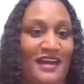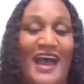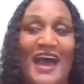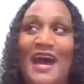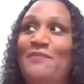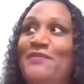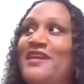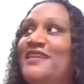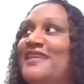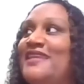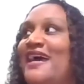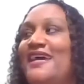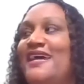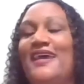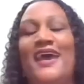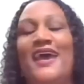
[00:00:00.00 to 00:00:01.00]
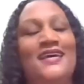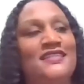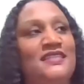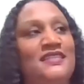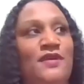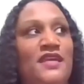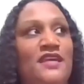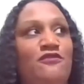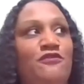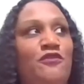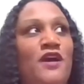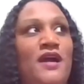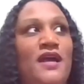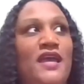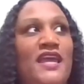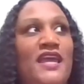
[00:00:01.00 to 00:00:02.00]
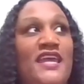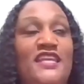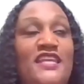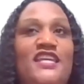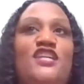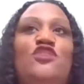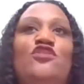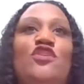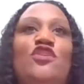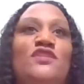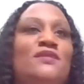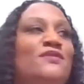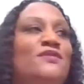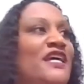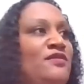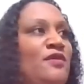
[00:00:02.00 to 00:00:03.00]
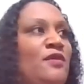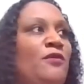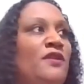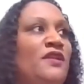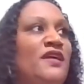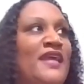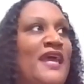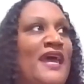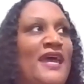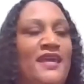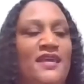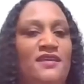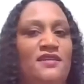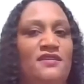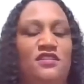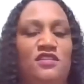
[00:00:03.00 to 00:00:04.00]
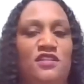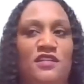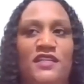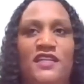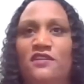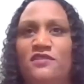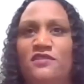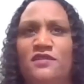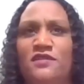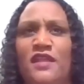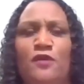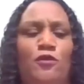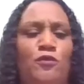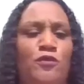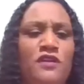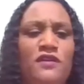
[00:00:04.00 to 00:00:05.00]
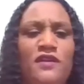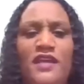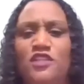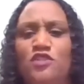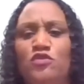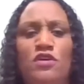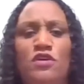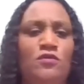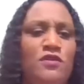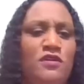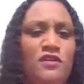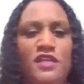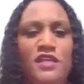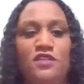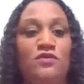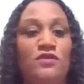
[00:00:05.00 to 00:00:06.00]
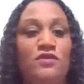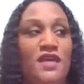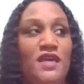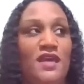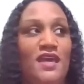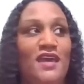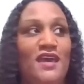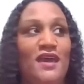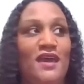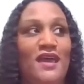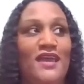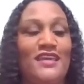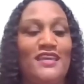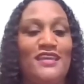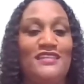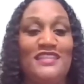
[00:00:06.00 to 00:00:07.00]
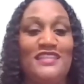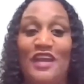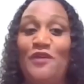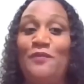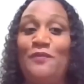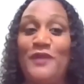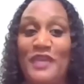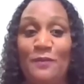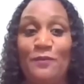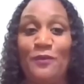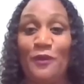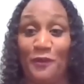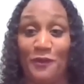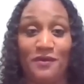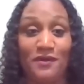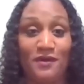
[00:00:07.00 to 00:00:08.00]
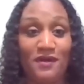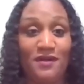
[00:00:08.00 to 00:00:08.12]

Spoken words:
I mean, that has to be sometimes people look at the leaders and like, well, what are they doing? What are they doing? They're people.